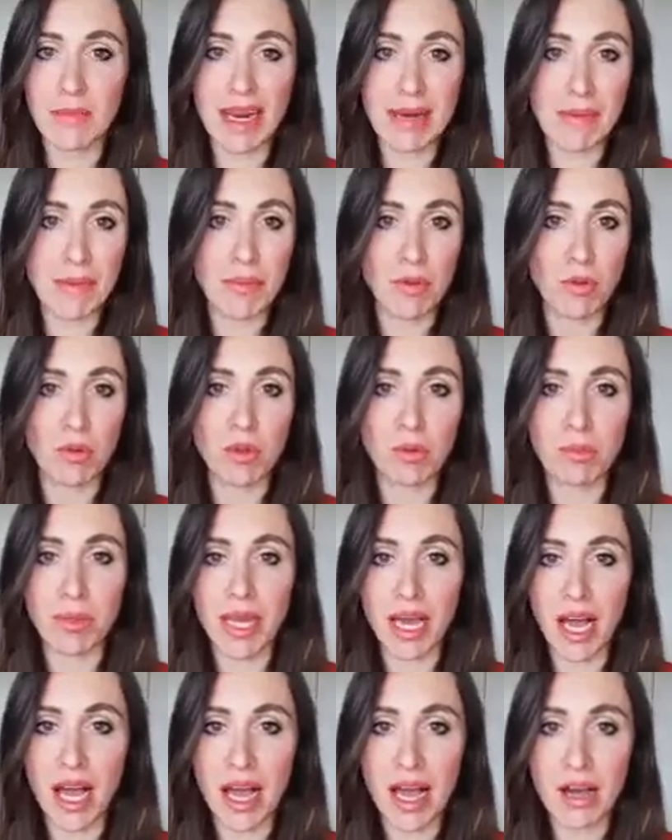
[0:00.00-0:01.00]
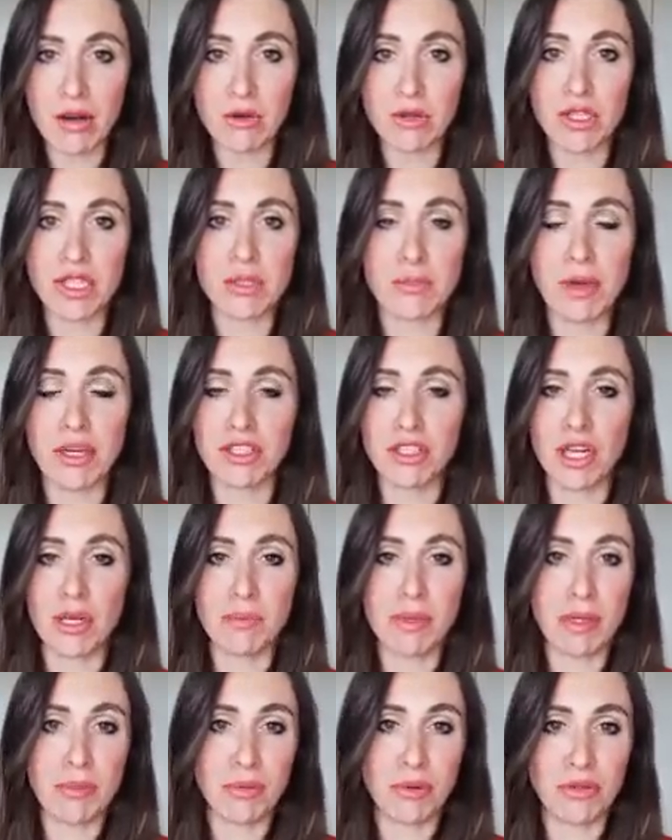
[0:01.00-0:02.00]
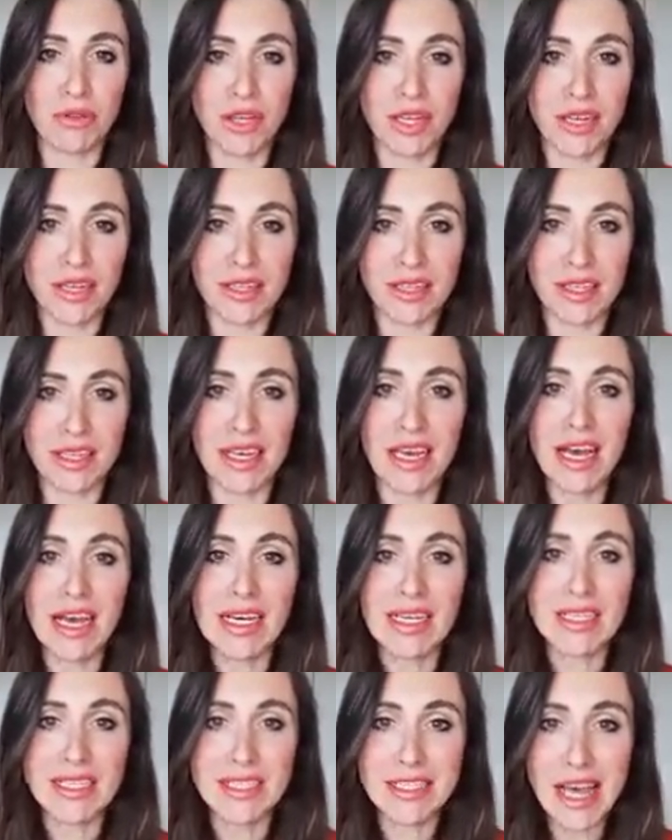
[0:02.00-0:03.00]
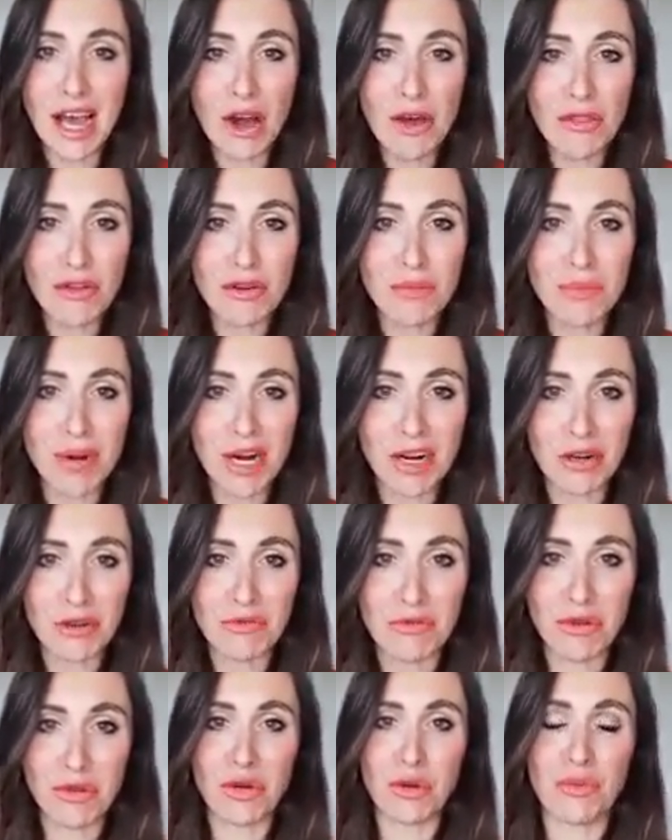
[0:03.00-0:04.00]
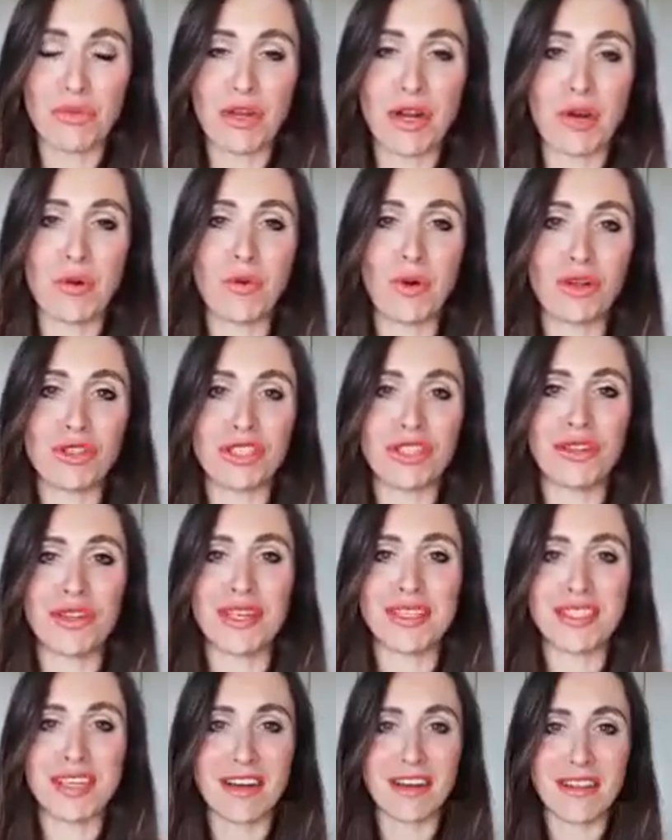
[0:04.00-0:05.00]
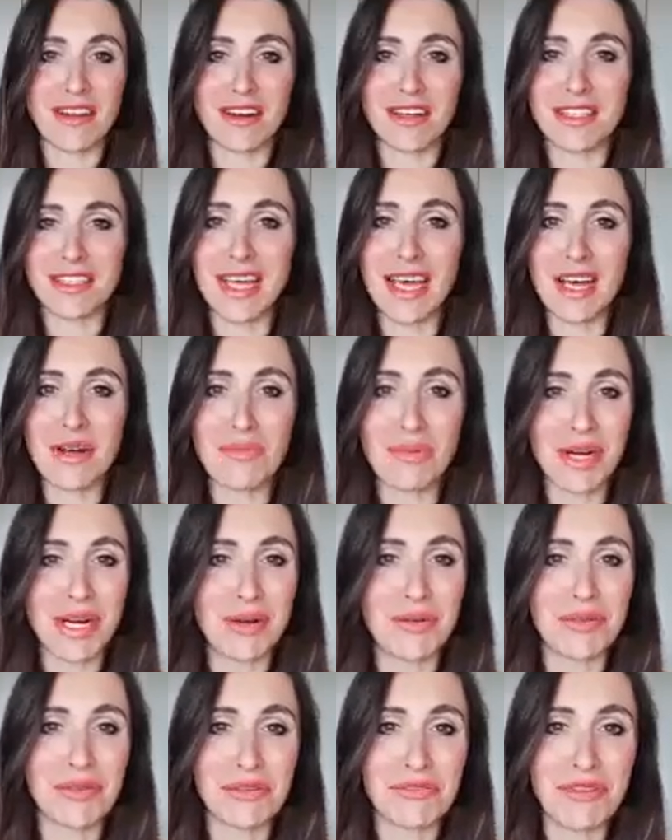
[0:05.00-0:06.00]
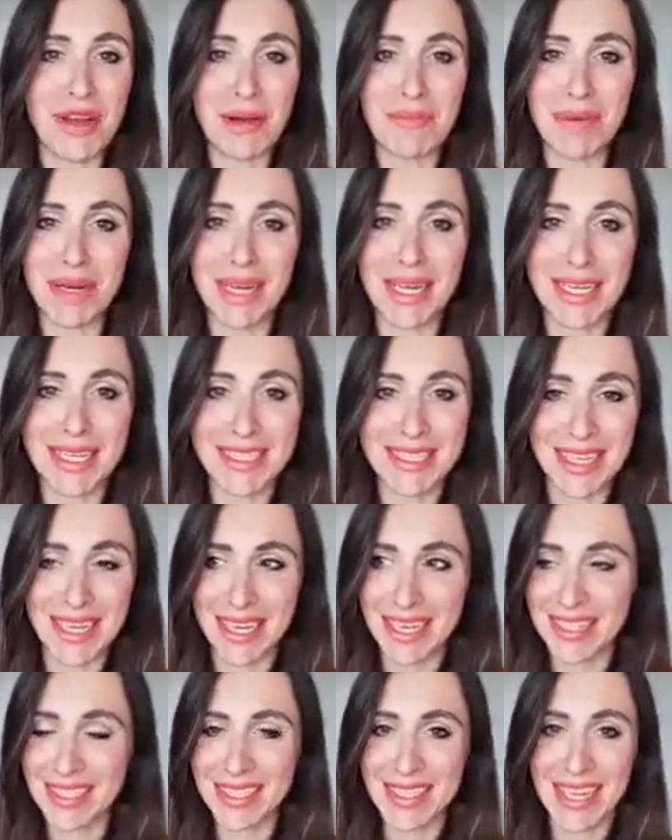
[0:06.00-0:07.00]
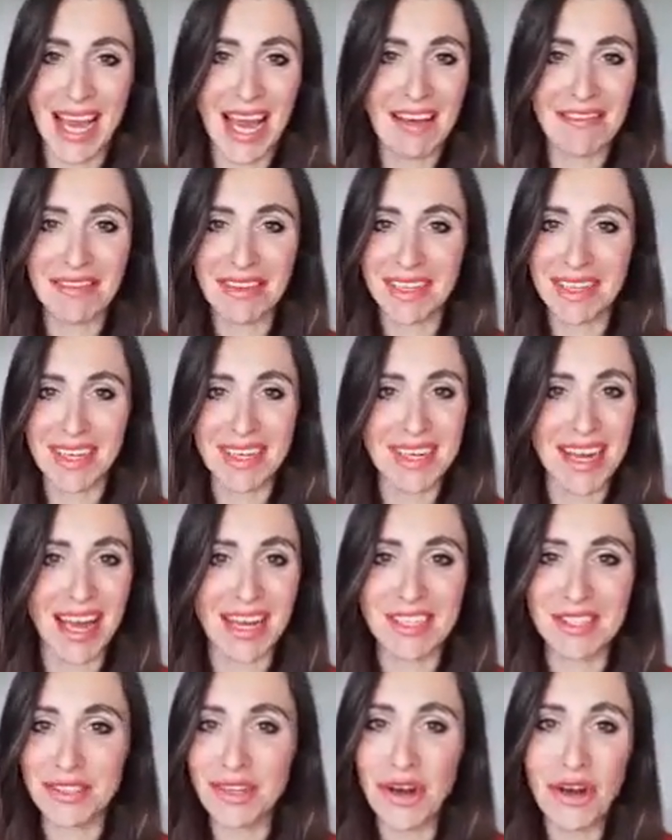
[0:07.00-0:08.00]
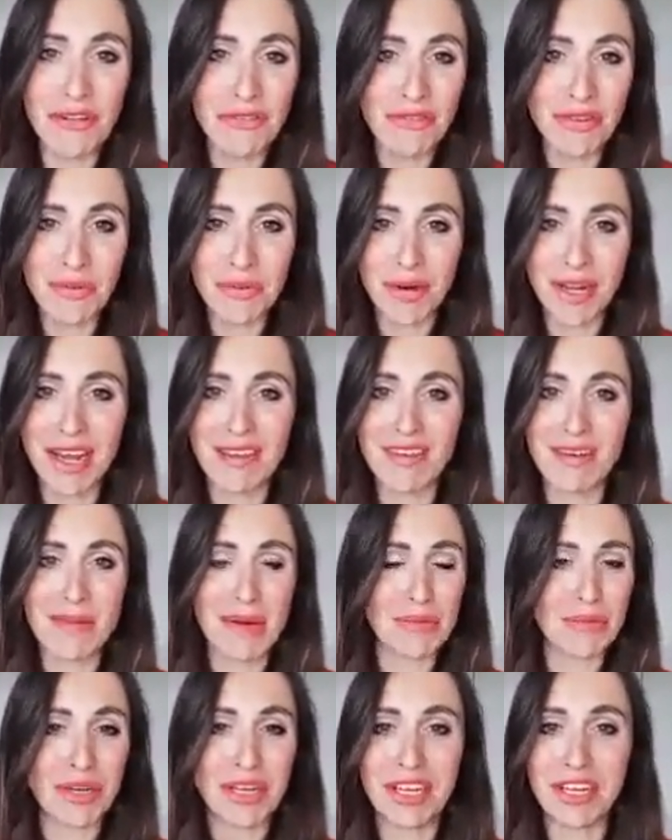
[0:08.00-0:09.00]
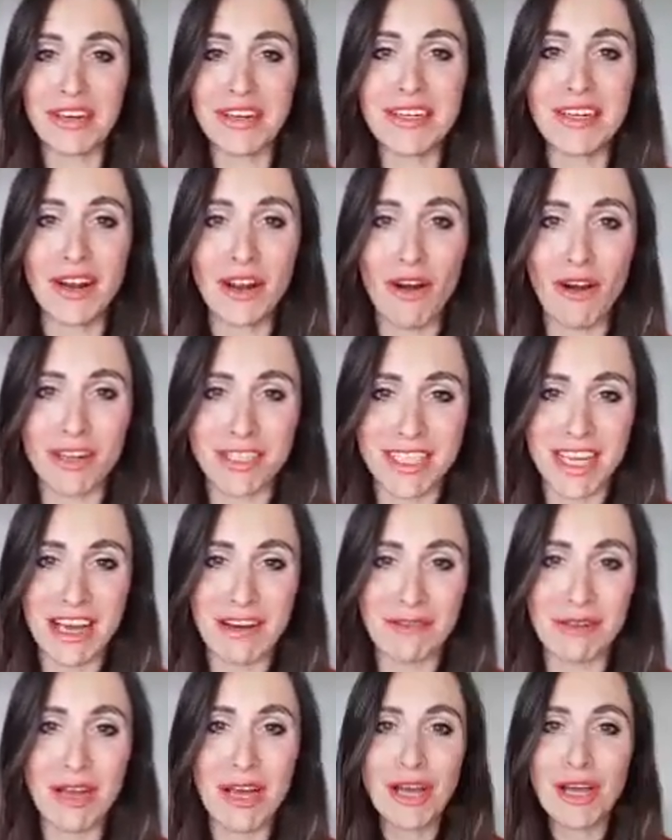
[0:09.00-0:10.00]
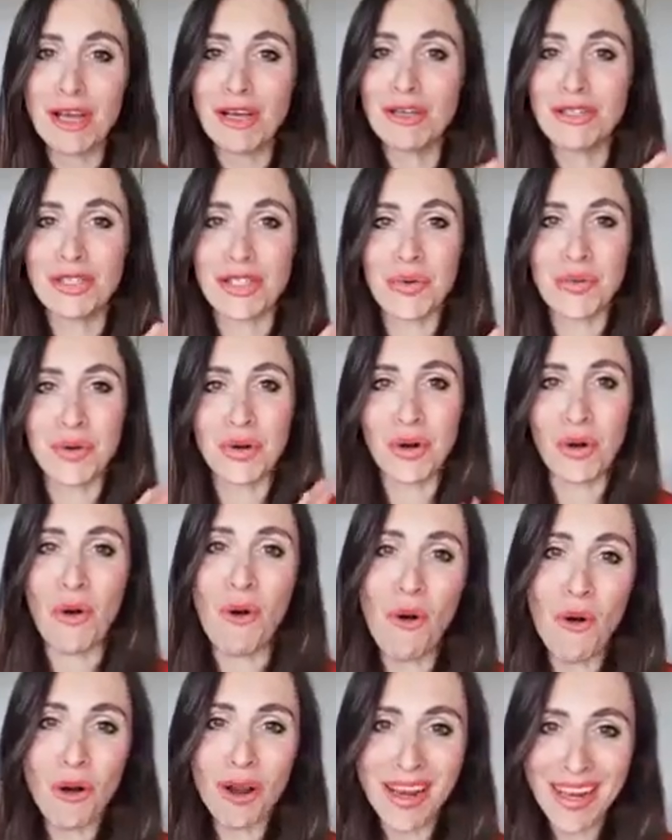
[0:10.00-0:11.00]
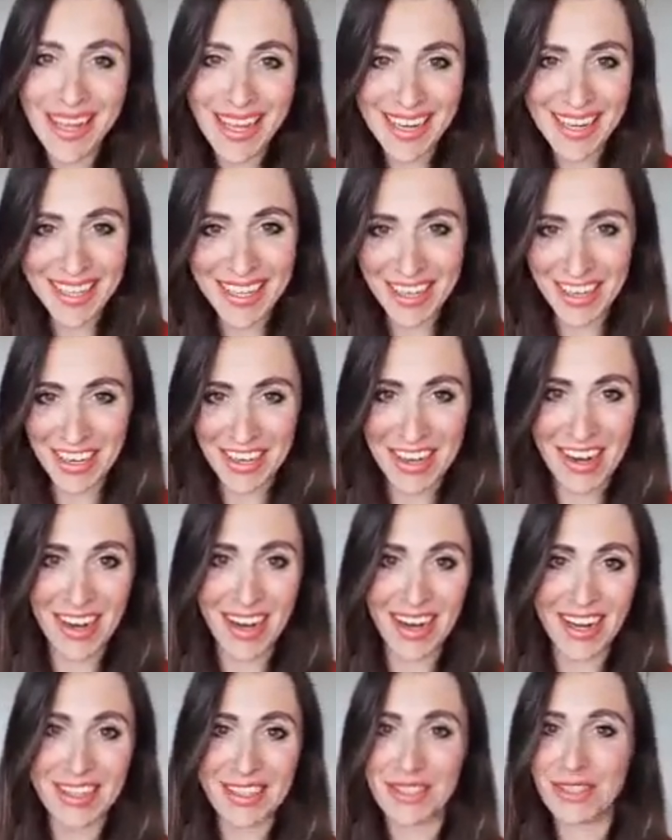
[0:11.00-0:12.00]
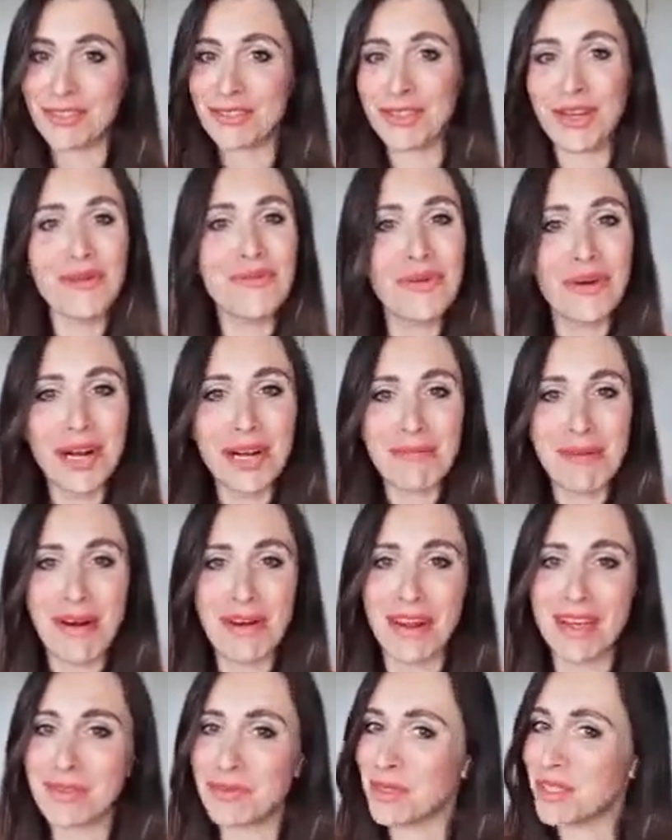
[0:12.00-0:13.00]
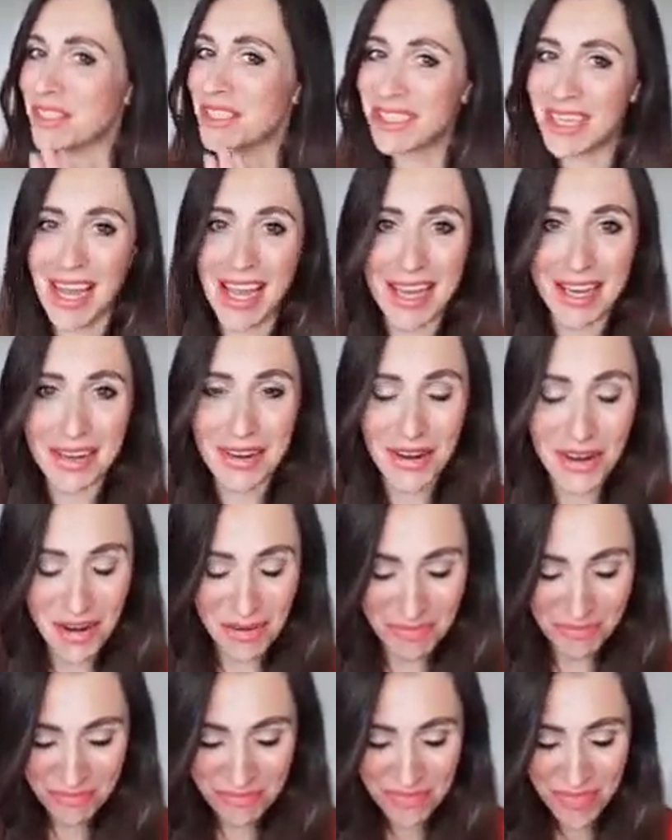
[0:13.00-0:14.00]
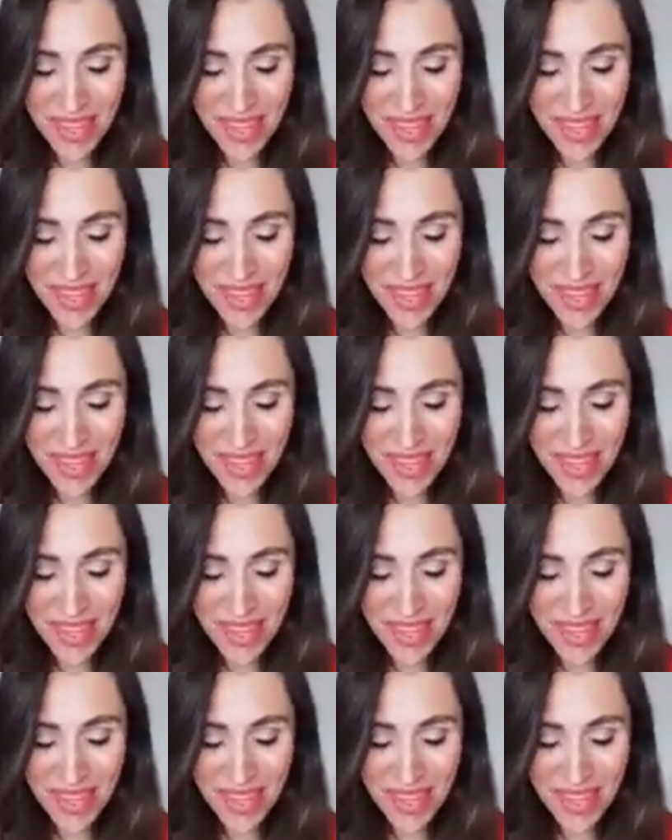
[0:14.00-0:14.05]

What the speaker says: Many people will be out, especially people in the southern part of Europe that are watching this, are there celebrating with their families and having a nice coffee, whatever. But we're here in lockdown, so we're all in here in Ireland, so don't worry about us, we're staying at home.